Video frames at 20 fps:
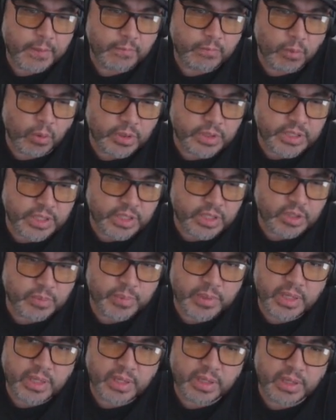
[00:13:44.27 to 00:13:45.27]
14
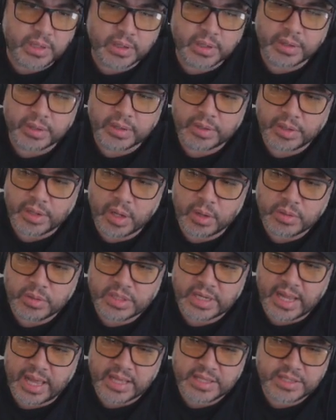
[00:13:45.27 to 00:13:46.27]
speed here, no
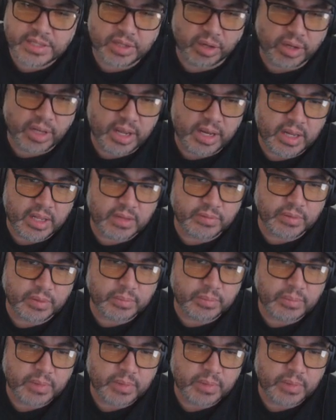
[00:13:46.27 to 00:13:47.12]
tenacity on any of them.